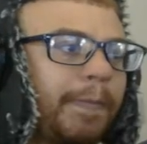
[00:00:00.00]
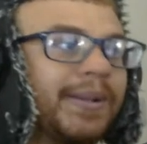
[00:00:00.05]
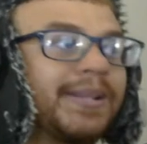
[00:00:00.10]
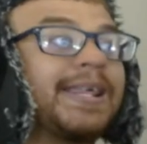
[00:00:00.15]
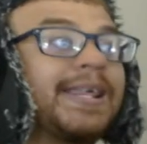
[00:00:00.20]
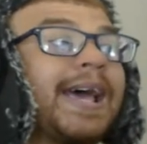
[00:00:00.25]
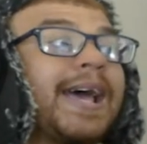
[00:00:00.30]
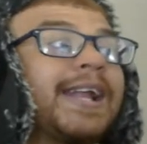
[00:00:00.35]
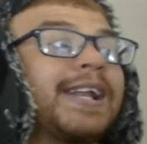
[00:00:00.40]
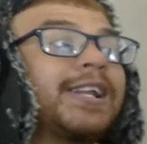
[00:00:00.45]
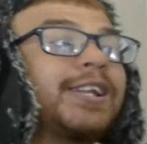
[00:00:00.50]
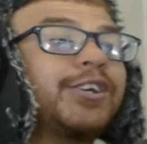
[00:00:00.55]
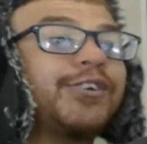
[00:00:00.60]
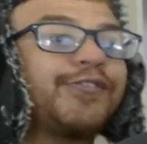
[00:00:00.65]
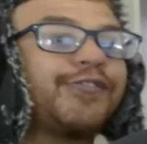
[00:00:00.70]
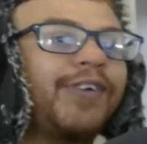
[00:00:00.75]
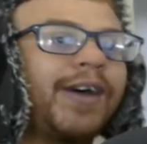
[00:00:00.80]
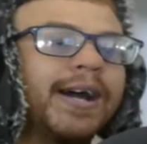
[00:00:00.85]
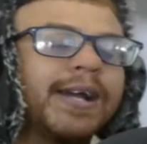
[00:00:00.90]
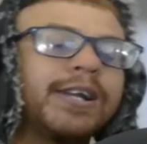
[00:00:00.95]
But then you
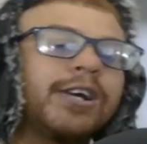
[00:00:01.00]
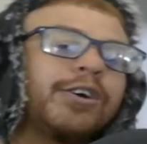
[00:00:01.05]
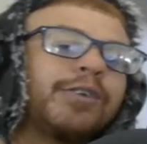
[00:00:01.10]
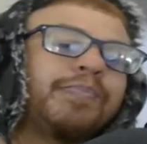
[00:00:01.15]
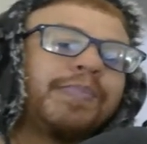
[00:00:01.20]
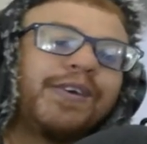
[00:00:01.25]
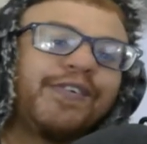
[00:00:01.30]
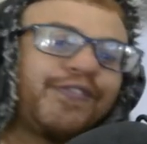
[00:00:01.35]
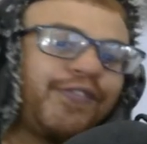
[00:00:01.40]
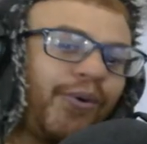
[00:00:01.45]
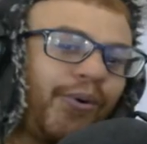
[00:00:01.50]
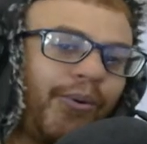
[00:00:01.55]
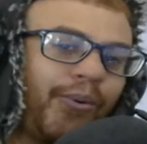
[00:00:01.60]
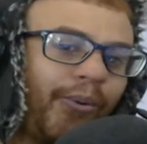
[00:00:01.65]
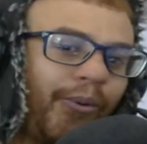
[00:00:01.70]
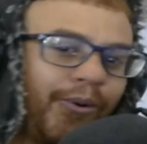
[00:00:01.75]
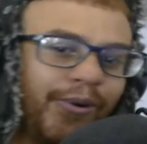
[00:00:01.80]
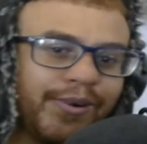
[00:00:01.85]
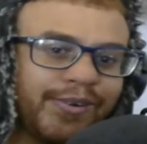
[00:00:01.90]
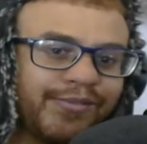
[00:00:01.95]
find out before
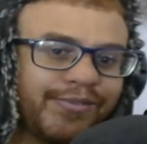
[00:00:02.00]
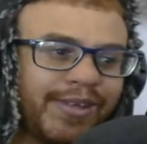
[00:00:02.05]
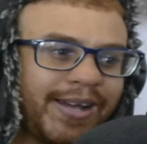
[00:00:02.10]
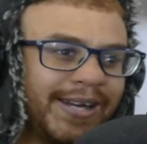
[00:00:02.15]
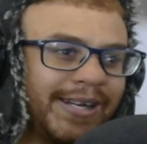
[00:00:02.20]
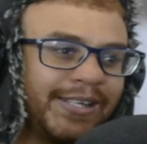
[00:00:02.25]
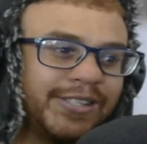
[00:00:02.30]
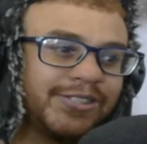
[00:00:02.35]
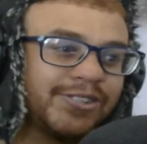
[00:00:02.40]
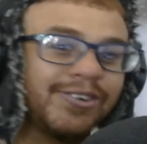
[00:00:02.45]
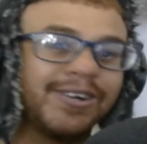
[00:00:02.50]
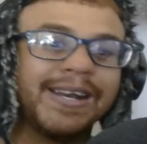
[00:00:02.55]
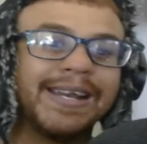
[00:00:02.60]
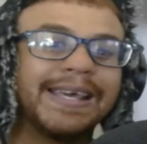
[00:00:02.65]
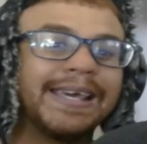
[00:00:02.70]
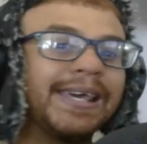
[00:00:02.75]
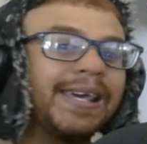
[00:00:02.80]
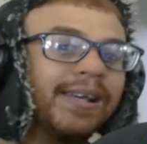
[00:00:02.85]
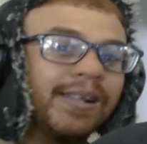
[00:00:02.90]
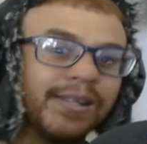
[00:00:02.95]
all of that, he's already
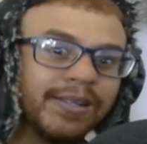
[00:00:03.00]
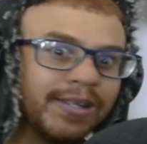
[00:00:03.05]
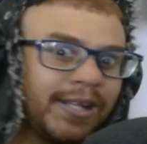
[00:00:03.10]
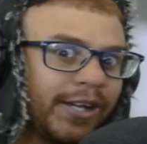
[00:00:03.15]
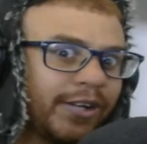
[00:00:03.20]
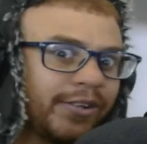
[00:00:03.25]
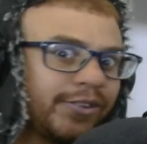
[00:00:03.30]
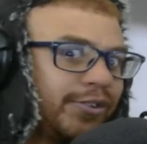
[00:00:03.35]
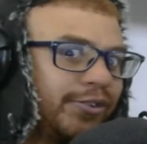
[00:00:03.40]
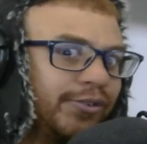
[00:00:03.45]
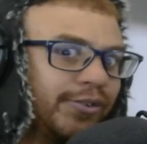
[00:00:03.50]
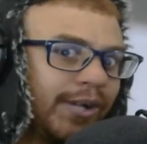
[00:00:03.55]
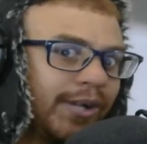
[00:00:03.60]
killed like two